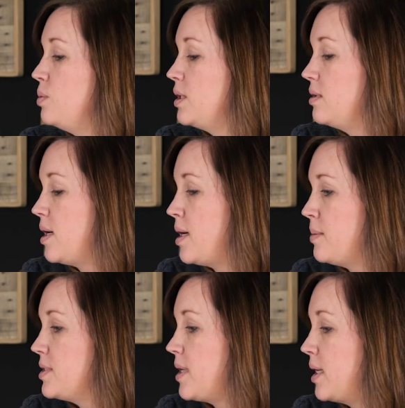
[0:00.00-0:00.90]
would
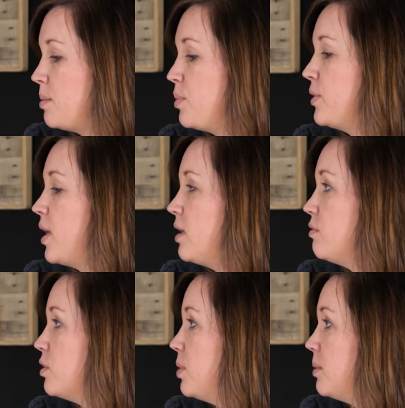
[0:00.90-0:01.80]
sign up online
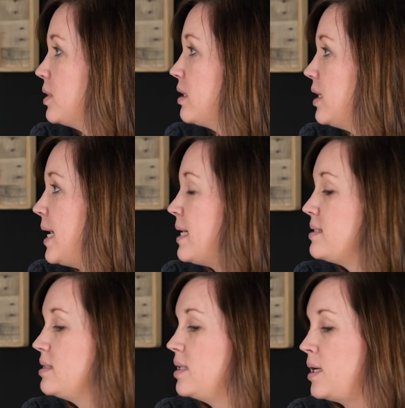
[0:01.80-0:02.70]
for a public
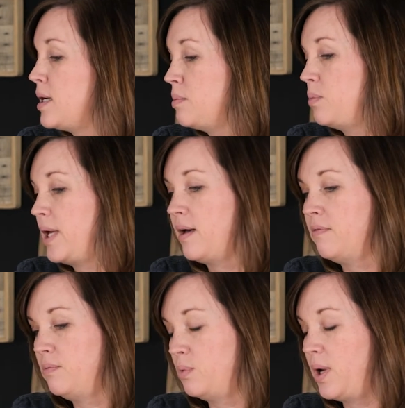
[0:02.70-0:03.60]
class.
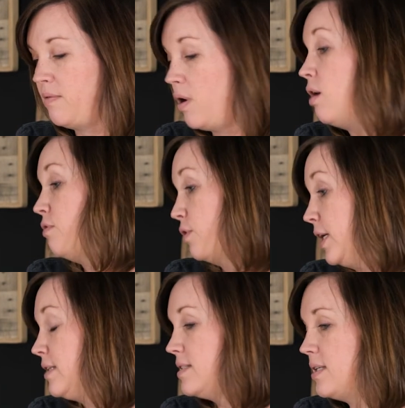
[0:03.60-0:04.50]
We'll have
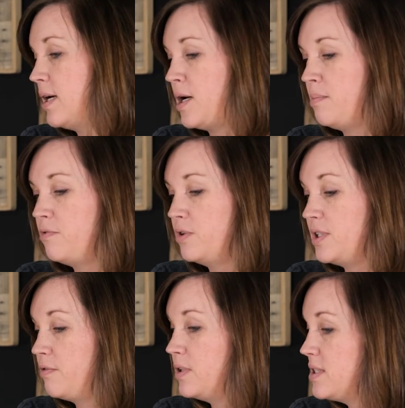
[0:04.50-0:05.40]
offerings for
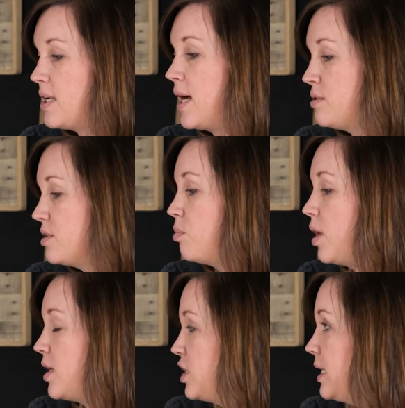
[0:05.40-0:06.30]
different styles of
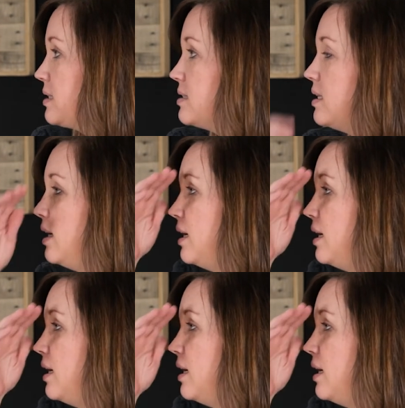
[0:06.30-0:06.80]
projects.